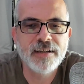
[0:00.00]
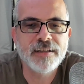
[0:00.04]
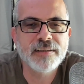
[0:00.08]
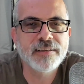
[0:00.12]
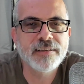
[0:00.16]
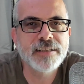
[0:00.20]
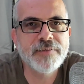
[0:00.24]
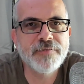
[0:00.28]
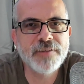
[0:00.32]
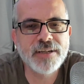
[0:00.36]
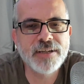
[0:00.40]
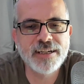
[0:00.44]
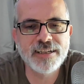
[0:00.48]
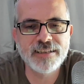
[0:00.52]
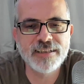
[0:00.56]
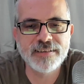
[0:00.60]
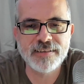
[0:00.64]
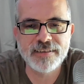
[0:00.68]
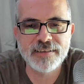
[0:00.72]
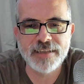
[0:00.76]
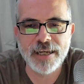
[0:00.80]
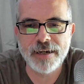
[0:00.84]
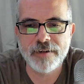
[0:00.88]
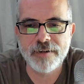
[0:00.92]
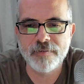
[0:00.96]
leaving it in a
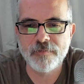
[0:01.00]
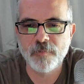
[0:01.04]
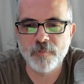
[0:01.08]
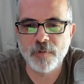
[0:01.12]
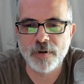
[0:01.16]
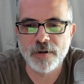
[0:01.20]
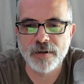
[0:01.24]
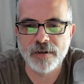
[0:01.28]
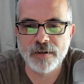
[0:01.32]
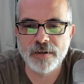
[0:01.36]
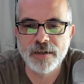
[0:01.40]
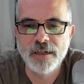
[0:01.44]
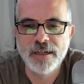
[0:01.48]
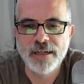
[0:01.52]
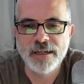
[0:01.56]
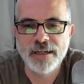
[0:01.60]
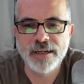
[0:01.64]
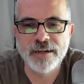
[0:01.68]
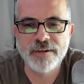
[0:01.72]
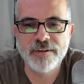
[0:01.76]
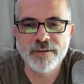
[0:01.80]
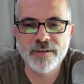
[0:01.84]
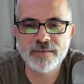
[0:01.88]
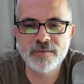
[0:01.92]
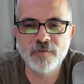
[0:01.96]
state where
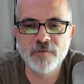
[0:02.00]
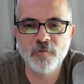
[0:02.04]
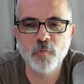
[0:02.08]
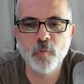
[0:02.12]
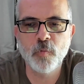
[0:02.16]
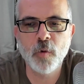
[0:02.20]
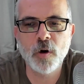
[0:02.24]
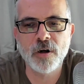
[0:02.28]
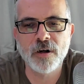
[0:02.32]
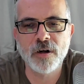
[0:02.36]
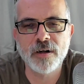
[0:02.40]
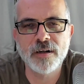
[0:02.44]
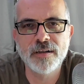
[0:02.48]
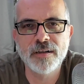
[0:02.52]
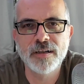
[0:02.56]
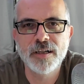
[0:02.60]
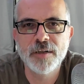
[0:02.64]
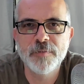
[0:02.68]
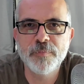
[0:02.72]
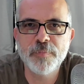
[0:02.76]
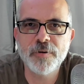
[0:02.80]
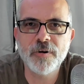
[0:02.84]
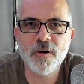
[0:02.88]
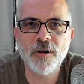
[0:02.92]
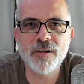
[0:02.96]
it doesn't work
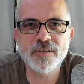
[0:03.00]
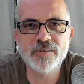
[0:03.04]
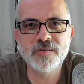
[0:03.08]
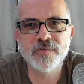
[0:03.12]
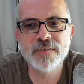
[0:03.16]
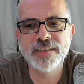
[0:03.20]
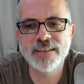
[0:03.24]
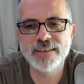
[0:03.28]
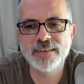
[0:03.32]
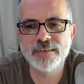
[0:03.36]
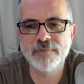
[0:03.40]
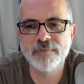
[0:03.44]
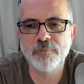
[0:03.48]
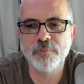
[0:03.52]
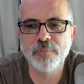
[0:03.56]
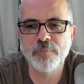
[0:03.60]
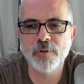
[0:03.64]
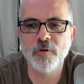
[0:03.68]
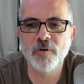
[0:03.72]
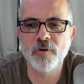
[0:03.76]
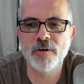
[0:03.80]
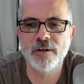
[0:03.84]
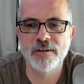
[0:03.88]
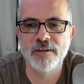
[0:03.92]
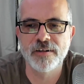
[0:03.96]
but also isn't
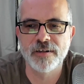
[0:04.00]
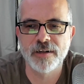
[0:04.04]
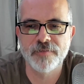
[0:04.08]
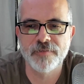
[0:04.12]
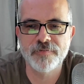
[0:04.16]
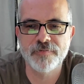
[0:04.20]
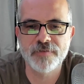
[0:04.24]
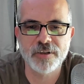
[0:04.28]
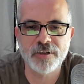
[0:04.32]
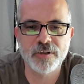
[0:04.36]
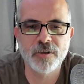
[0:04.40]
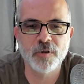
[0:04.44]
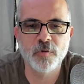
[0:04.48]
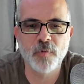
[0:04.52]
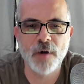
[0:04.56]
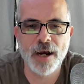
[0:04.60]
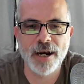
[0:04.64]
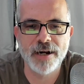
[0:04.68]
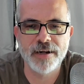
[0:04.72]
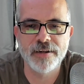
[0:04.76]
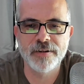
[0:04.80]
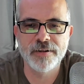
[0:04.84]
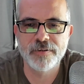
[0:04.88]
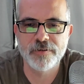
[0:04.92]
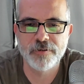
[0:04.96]
broken enough to go
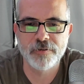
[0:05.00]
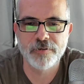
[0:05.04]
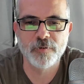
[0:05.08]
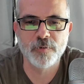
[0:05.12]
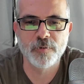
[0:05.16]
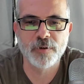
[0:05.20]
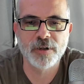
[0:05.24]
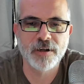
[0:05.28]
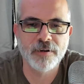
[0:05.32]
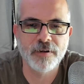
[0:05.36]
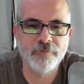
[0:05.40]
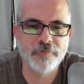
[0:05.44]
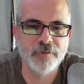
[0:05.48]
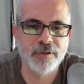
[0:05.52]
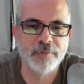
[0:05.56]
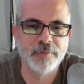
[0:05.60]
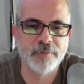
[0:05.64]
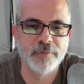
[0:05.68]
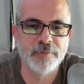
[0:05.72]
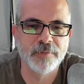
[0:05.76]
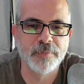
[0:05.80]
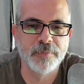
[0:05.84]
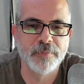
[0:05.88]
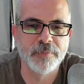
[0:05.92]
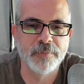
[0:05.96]
right into the recovery
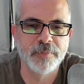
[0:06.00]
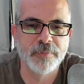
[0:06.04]
mode.